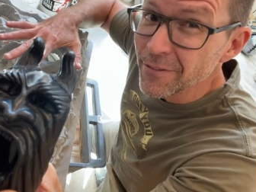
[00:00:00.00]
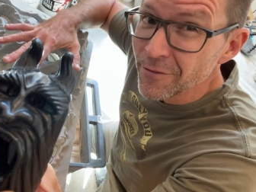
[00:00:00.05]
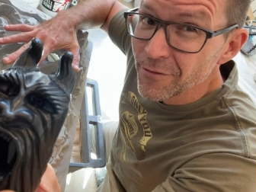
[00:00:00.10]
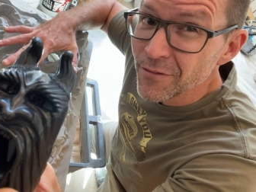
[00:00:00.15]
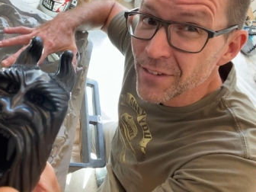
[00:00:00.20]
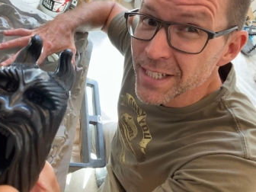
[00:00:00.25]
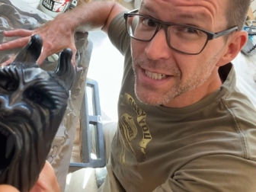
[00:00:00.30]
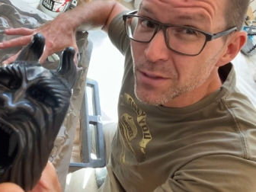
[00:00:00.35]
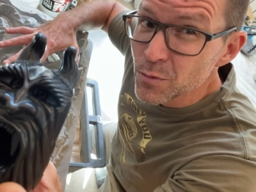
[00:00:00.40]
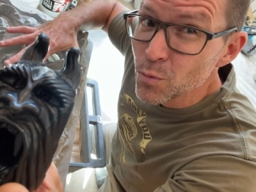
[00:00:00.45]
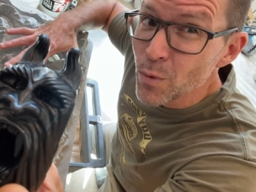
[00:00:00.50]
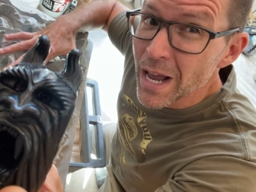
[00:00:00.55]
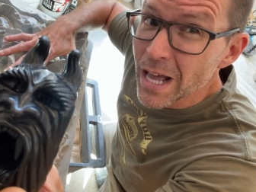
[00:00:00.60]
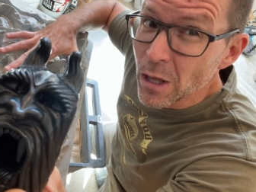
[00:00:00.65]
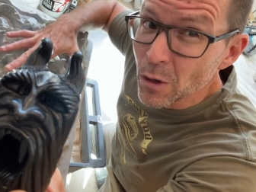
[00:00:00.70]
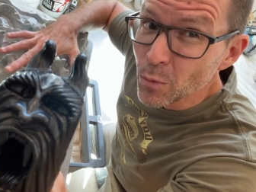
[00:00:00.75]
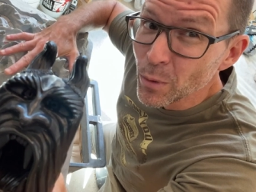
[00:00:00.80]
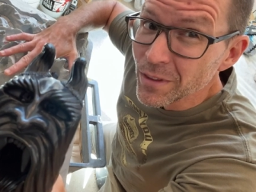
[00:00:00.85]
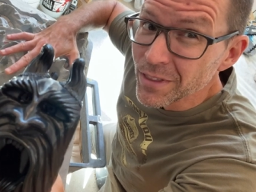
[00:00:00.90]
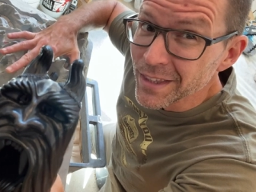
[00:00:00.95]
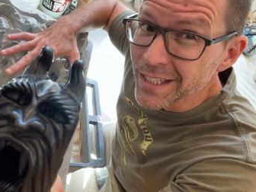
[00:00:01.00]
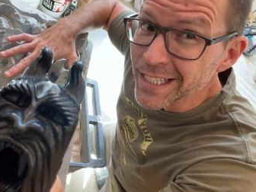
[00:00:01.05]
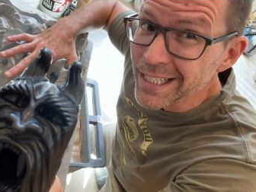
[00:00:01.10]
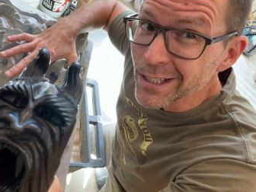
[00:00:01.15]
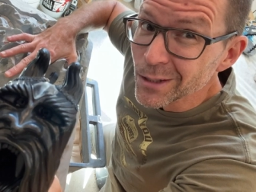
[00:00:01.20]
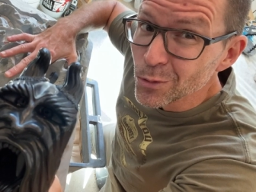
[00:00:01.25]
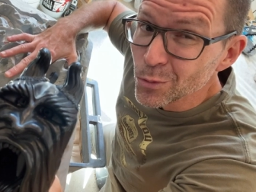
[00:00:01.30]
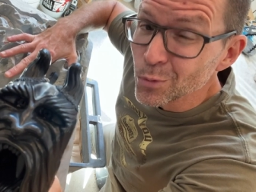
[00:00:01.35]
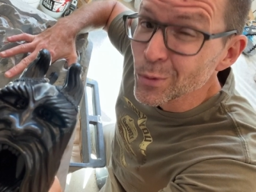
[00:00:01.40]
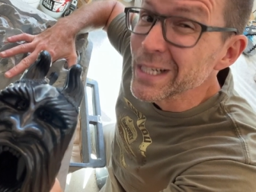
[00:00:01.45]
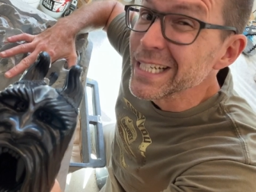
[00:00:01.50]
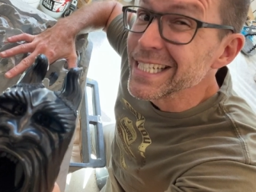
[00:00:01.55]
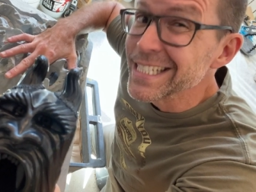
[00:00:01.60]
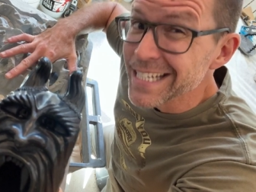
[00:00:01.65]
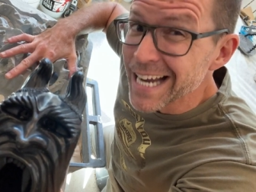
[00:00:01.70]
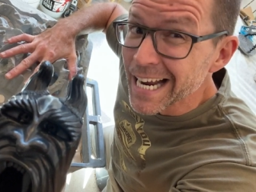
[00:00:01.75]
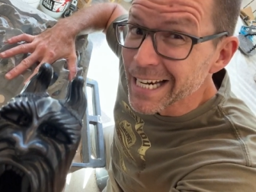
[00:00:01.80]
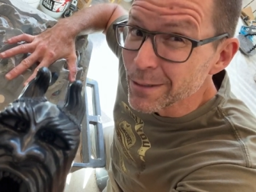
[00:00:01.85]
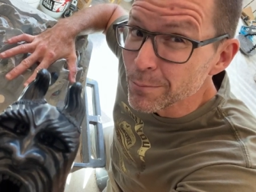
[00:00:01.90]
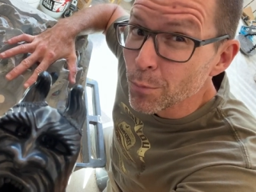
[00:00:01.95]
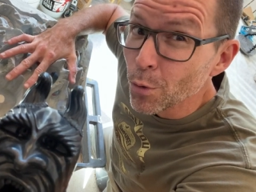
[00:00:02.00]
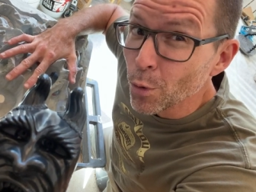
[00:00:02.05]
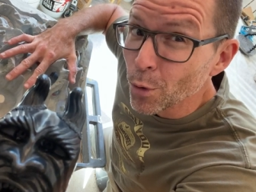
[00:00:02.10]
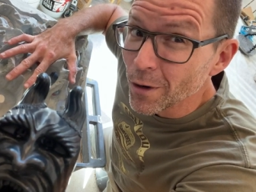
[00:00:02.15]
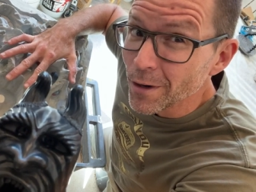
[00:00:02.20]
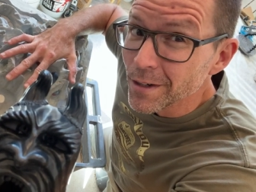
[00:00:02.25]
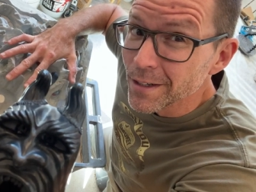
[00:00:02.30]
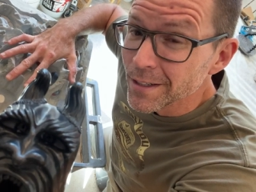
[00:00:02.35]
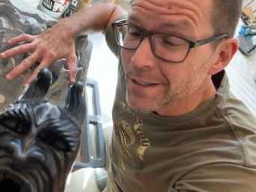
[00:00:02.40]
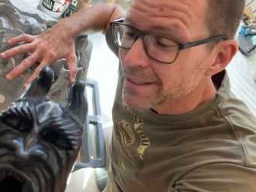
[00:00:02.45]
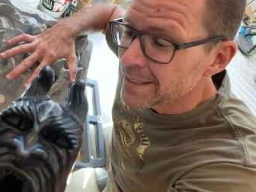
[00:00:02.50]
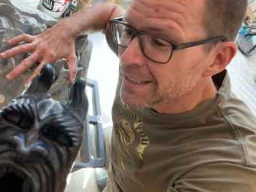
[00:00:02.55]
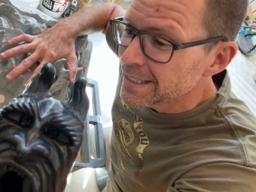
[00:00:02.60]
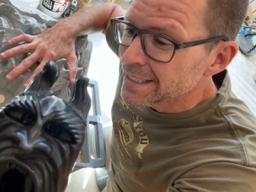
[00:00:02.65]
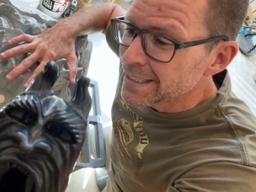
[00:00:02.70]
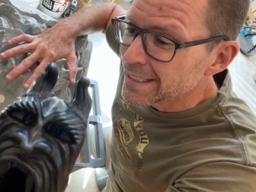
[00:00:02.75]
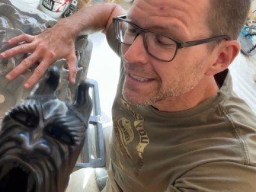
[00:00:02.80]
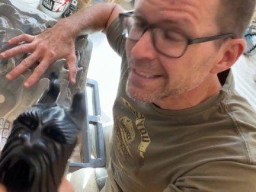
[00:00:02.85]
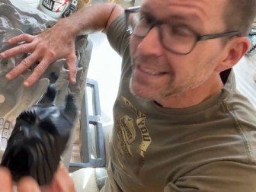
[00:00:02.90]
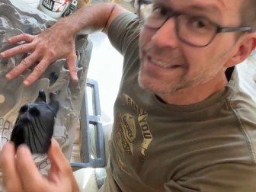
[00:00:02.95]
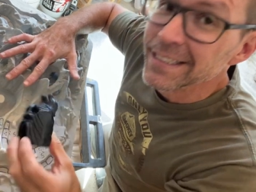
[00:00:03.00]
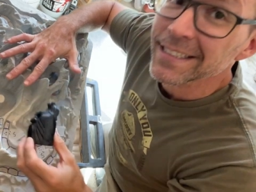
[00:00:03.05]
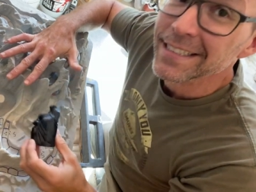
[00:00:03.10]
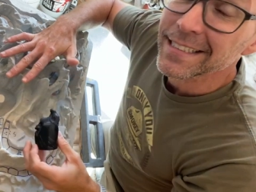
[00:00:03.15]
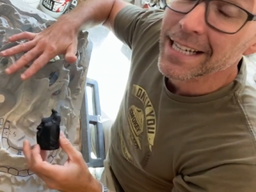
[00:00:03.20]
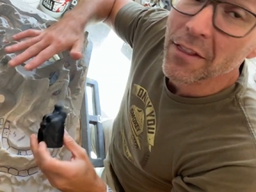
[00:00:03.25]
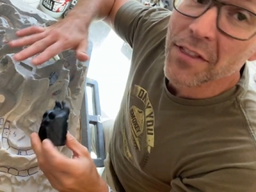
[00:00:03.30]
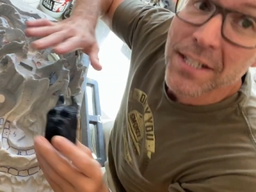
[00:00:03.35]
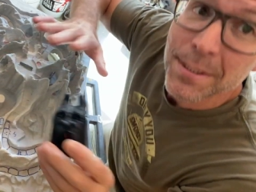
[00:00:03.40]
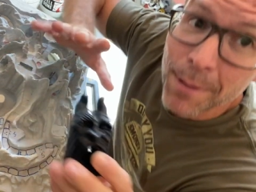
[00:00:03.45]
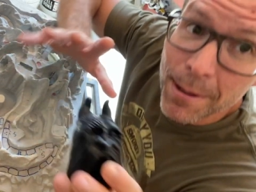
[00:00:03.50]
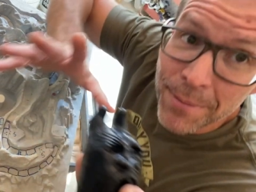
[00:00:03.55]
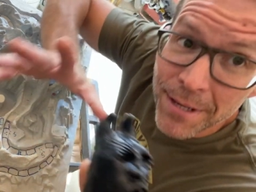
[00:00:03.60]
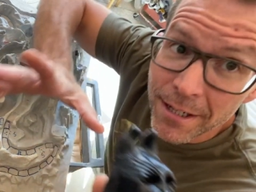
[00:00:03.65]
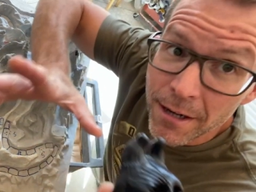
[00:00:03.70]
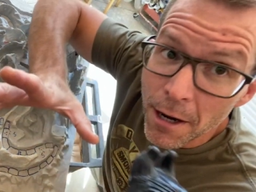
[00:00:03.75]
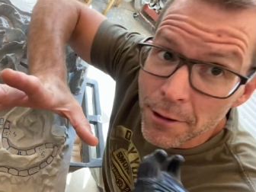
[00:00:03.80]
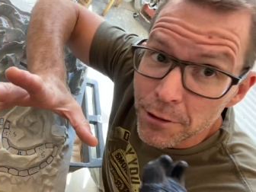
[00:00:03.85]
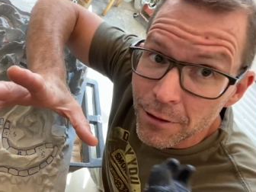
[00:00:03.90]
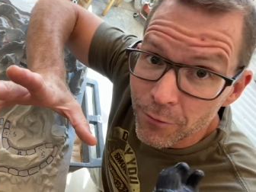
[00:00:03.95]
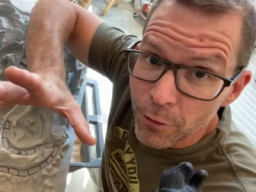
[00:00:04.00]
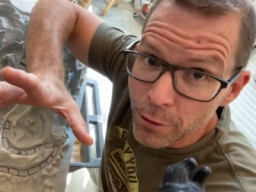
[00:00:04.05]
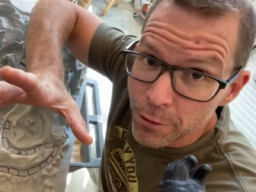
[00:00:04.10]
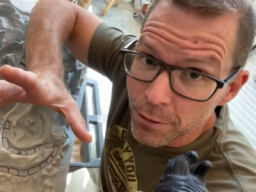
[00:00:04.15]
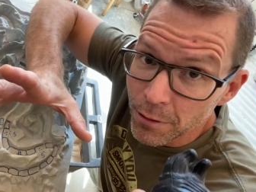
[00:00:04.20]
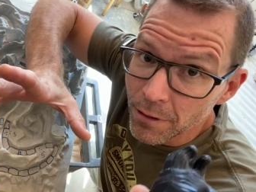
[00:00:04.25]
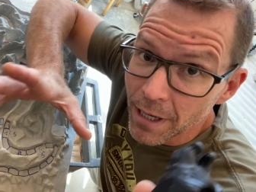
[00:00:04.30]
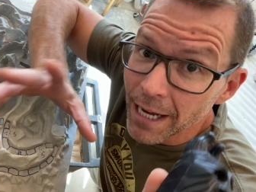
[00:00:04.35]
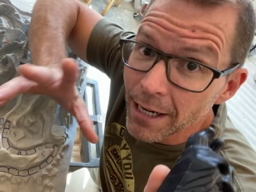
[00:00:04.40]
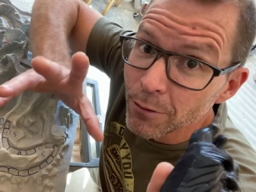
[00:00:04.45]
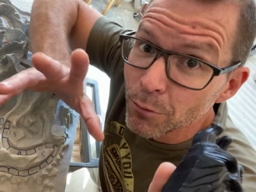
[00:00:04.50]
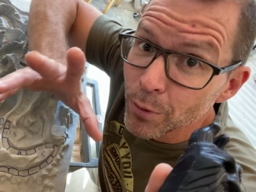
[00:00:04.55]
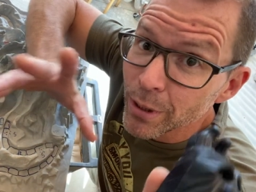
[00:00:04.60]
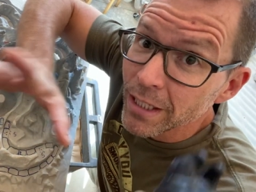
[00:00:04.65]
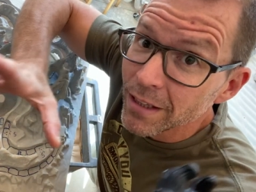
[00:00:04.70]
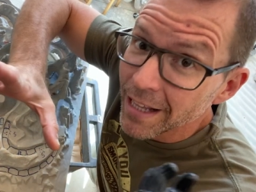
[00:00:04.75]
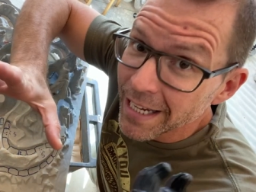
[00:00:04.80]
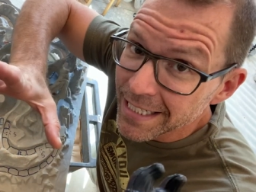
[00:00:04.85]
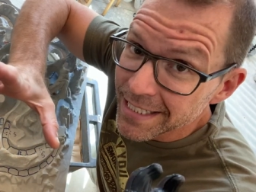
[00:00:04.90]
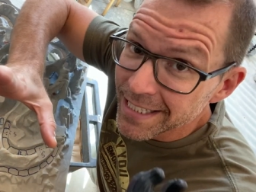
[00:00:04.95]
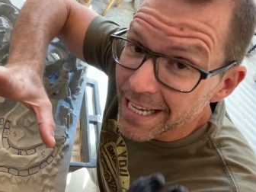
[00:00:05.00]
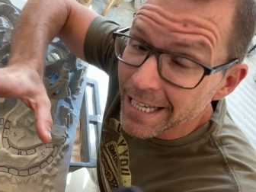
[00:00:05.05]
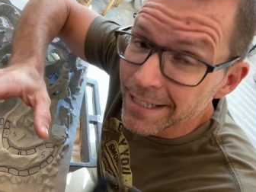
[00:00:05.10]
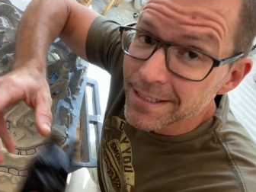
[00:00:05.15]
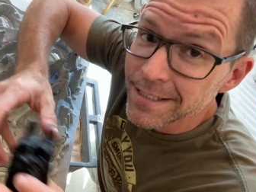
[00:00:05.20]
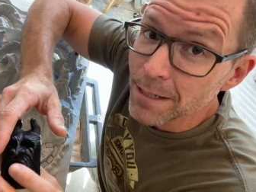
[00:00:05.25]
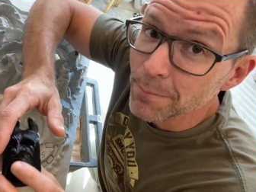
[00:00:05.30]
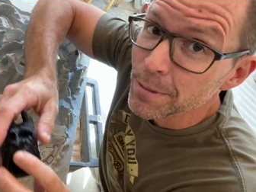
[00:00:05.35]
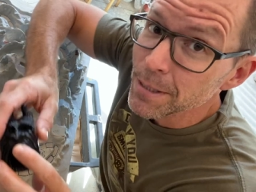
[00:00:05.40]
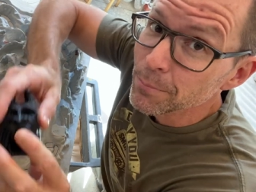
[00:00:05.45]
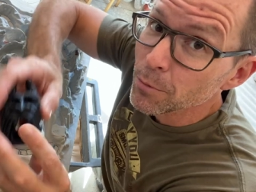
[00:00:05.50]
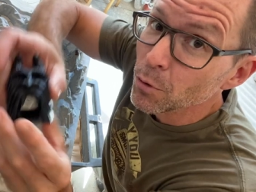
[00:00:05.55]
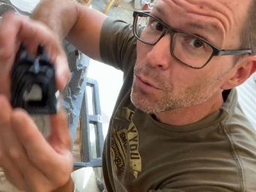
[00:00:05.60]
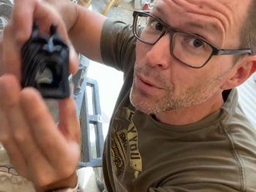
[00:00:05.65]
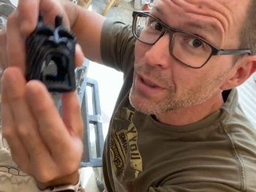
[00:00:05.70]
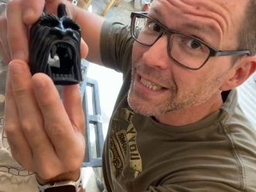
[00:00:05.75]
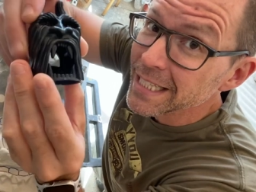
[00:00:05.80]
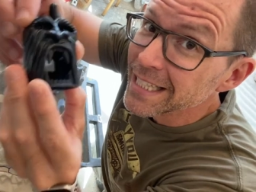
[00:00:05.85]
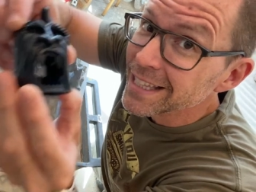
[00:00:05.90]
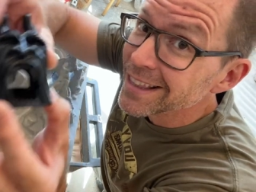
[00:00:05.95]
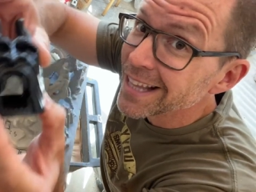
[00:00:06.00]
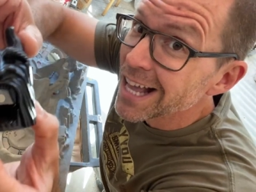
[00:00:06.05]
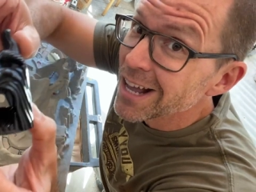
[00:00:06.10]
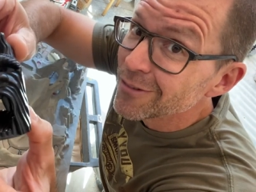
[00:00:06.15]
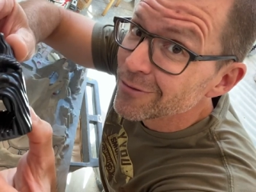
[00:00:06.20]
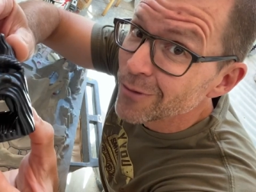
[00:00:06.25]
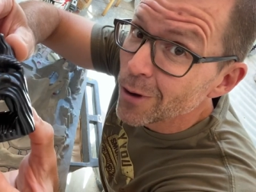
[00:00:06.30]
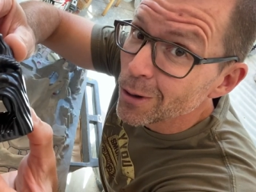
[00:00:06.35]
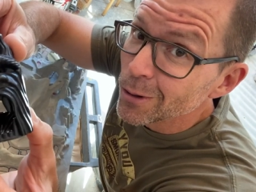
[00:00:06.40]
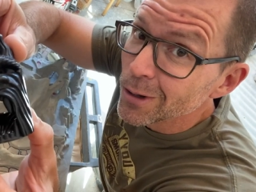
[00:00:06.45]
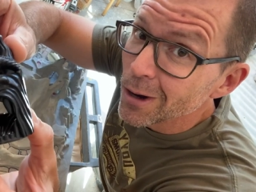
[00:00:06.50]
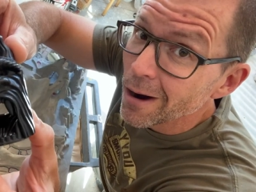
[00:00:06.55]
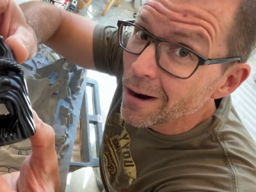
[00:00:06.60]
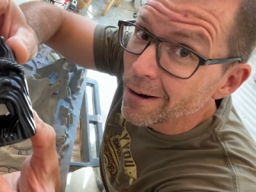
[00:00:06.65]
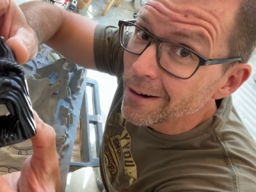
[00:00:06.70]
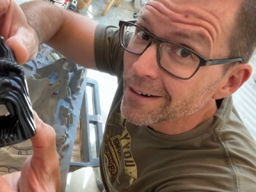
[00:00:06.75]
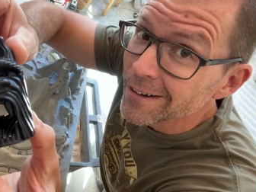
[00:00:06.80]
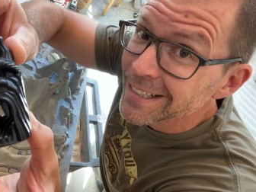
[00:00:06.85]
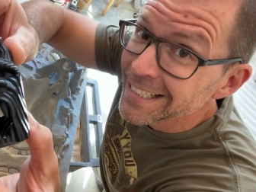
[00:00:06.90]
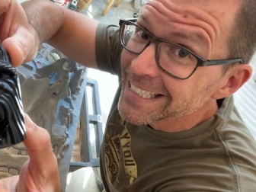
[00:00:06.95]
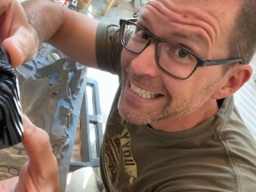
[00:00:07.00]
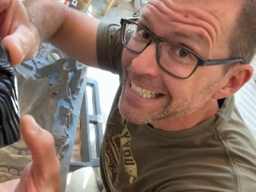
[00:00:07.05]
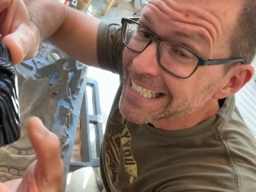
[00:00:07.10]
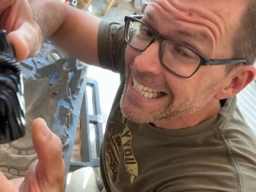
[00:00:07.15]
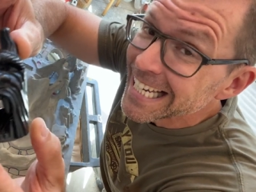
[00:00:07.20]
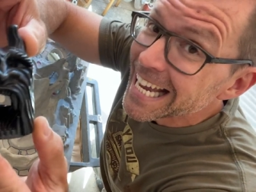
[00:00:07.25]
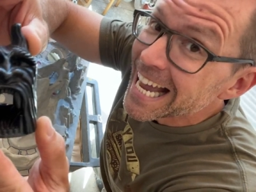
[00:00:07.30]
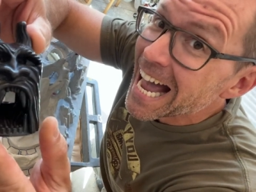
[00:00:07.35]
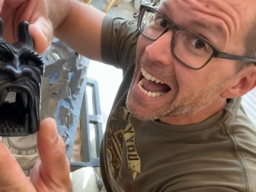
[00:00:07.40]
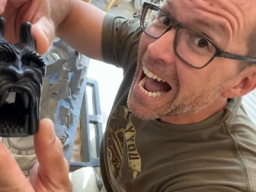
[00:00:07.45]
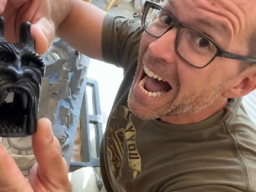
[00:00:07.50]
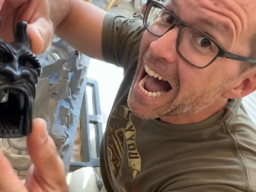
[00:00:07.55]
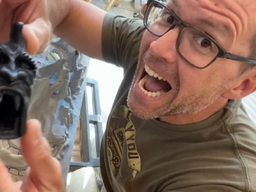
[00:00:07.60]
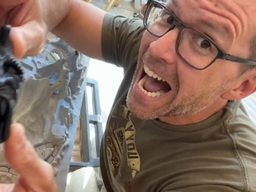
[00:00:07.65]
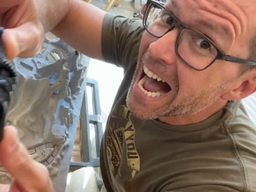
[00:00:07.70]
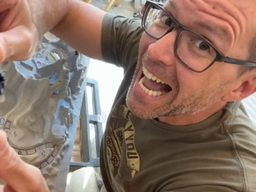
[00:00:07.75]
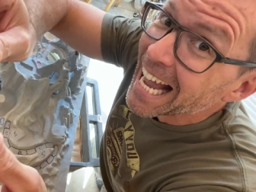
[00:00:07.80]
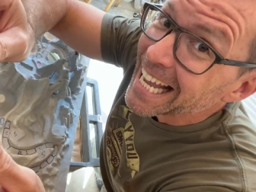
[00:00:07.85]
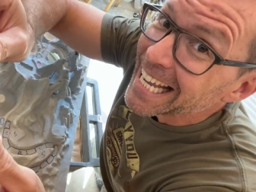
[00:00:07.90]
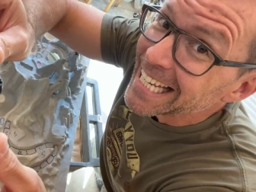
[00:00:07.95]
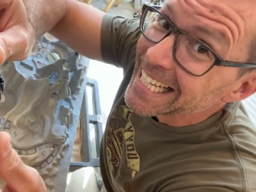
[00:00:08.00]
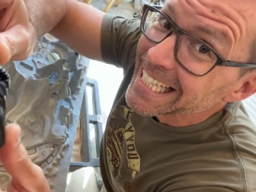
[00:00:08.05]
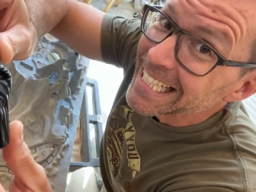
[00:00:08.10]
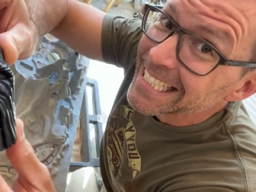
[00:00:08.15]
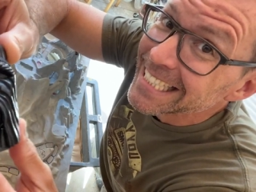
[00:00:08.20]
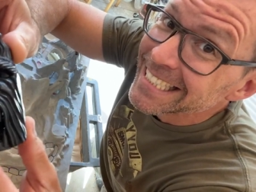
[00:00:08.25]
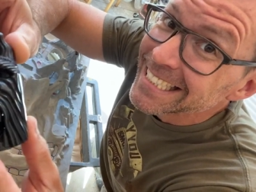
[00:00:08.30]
fits well with the redesigned board. Now, this might be controversial. I realize that. Some people really love Vulkar. I